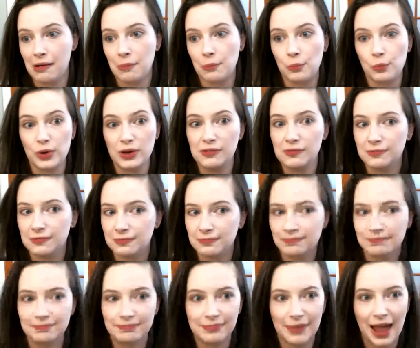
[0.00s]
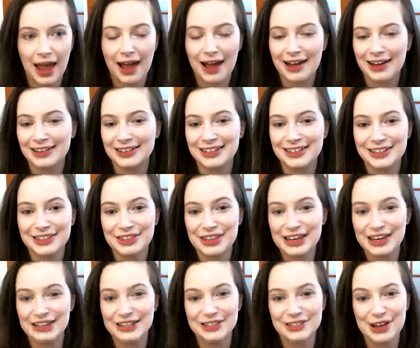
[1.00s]
We've had
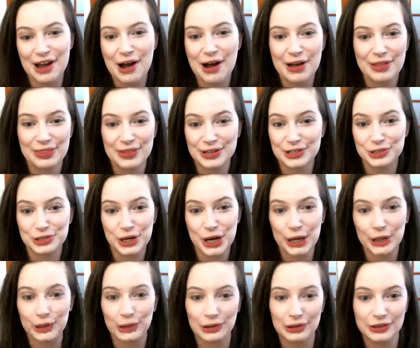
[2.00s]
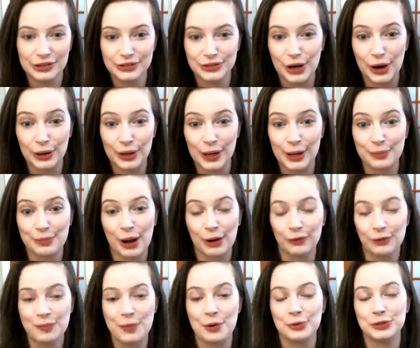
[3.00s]
things on this channel talking about
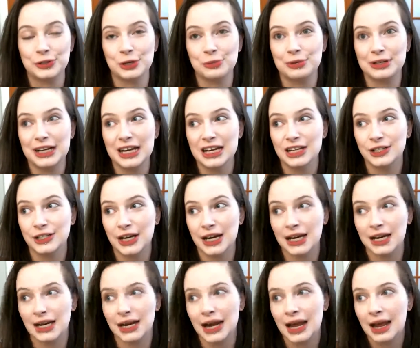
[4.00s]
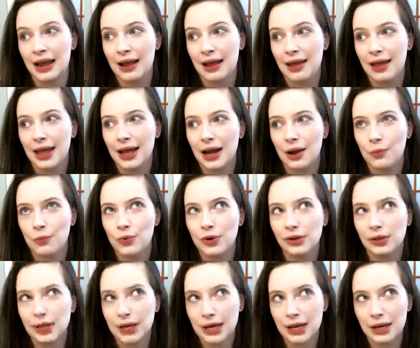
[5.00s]
remote interpretation, and I
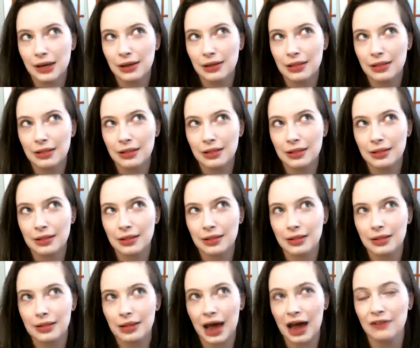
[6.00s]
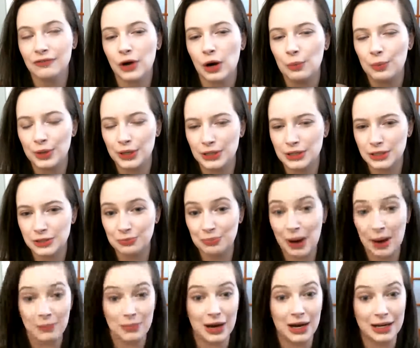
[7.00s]
really have opened
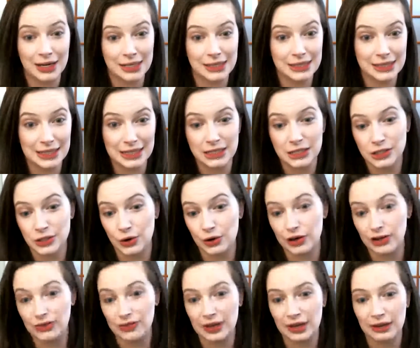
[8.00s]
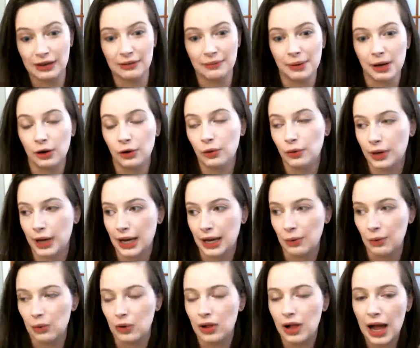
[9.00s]
my mind and started thinking about, okay,
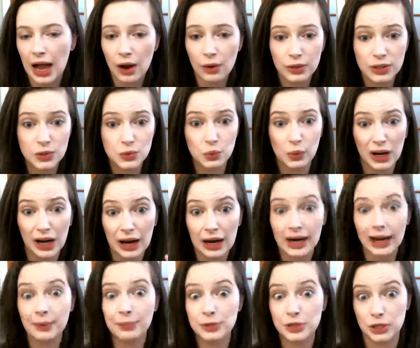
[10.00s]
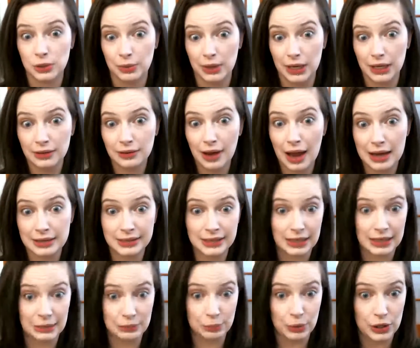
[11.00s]
well, how does what I'm doing as an
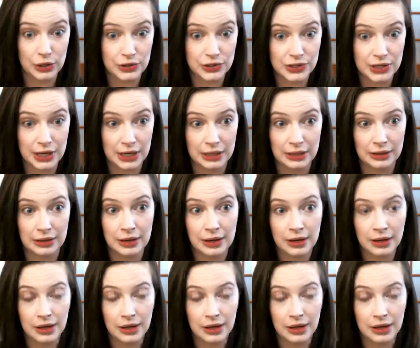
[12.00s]
in-person